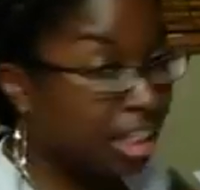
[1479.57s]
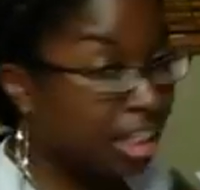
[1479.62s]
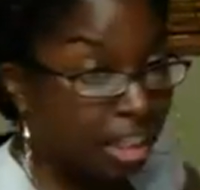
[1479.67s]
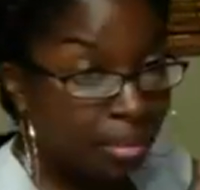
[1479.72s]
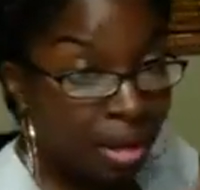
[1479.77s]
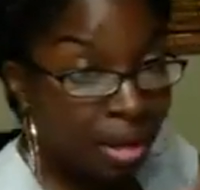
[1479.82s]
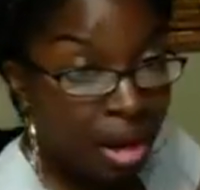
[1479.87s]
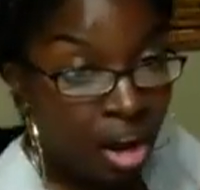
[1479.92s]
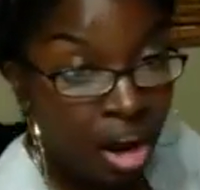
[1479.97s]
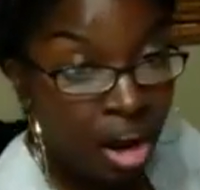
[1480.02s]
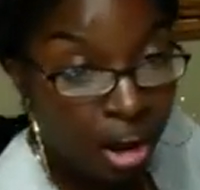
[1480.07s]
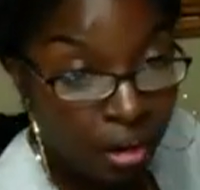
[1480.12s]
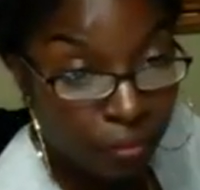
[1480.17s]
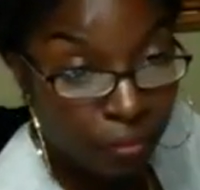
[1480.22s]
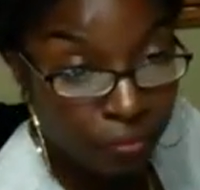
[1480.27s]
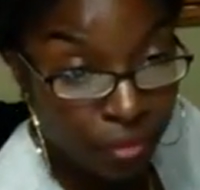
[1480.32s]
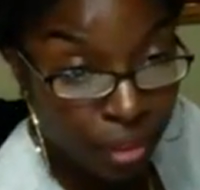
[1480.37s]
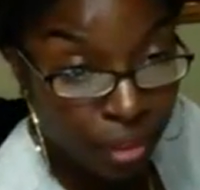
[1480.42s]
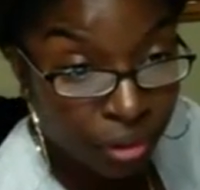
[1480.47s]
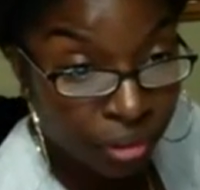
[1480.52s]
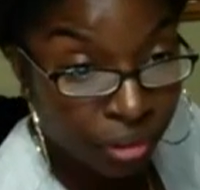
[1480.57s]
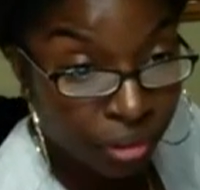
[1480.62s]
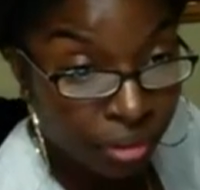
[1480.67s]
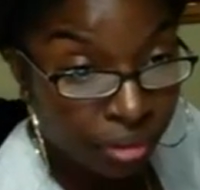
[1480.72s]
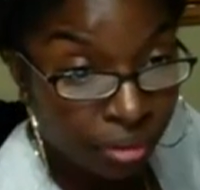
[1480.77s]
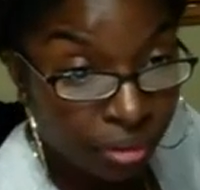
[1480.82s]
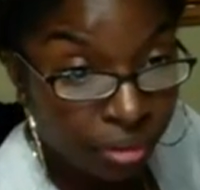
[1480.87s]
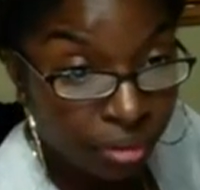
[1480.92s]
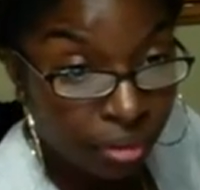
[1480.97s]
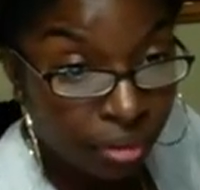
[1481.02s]
about heart failure,
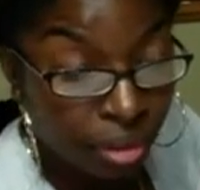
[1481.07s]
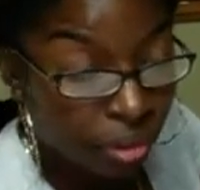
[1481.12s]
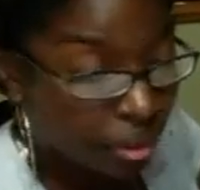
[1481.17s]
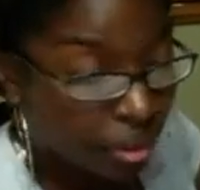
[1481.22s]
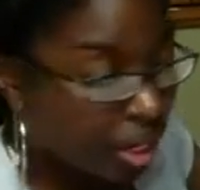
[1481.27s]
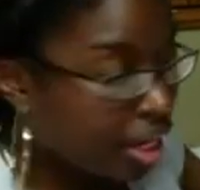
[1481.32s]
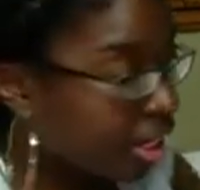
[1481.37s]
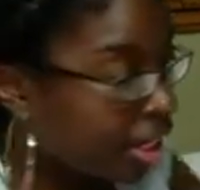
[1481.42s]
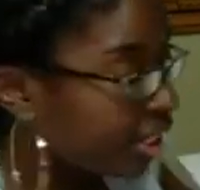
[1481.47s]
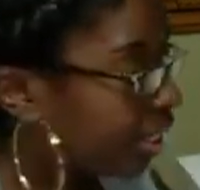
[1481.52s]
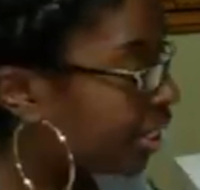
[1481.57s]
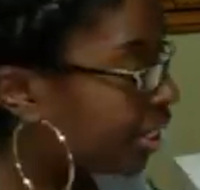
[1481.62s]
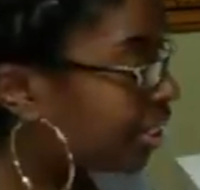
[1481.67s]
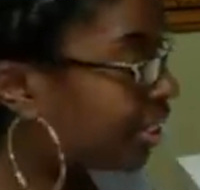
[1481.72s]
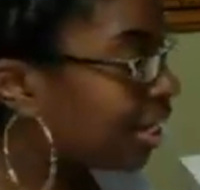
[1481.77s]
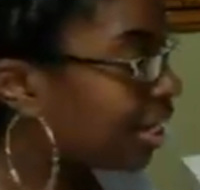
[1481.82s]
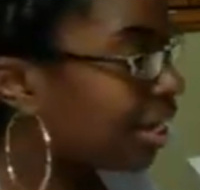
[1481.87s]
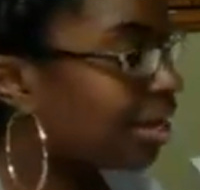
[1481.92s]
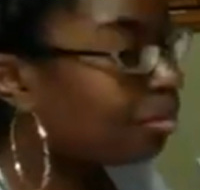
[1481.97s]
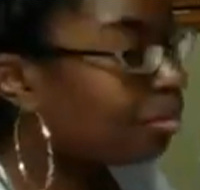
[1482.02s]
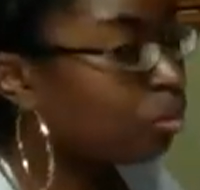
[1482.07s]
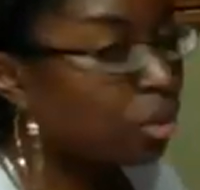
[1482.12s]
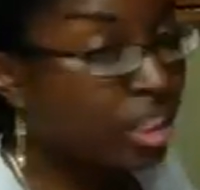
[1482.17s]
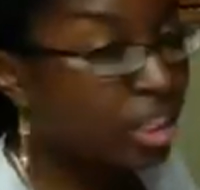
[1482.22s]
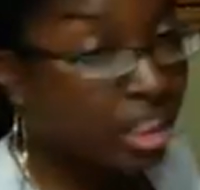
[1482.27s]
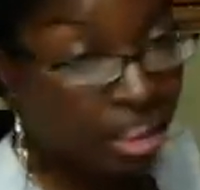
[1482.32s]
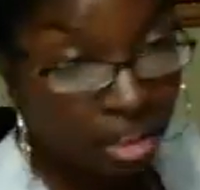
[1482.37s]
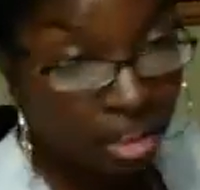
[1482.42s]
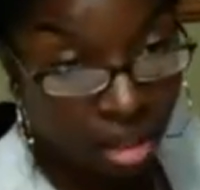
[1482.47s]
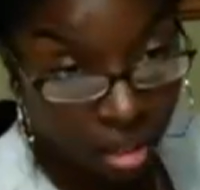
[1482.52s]
okay, let's say I'm weak
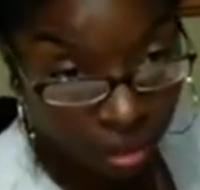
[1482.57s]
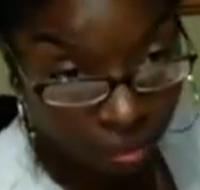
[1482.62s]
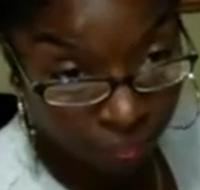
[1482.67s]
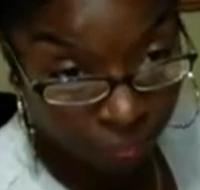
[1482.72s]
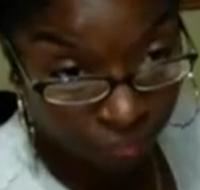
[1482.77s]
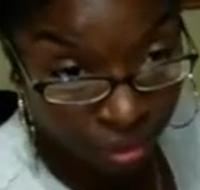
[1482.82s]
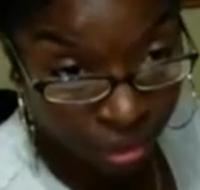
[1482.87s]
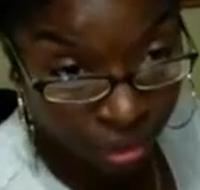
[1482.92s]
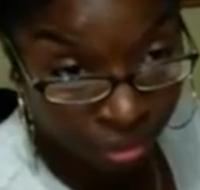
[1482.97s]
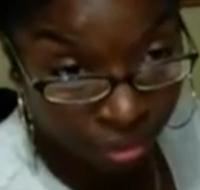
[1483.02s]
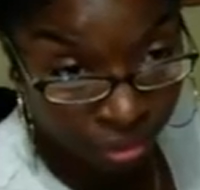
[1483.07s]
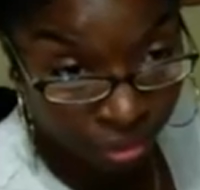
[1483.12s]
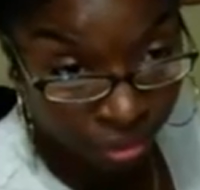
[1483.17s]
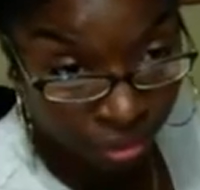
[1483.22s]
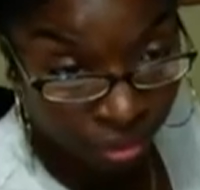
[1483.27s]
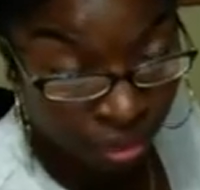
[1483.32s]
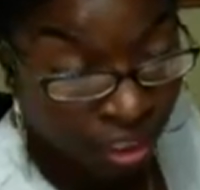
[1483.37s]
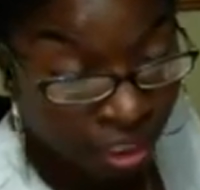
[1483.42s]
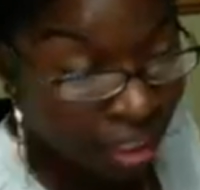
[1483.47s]
in heart failure,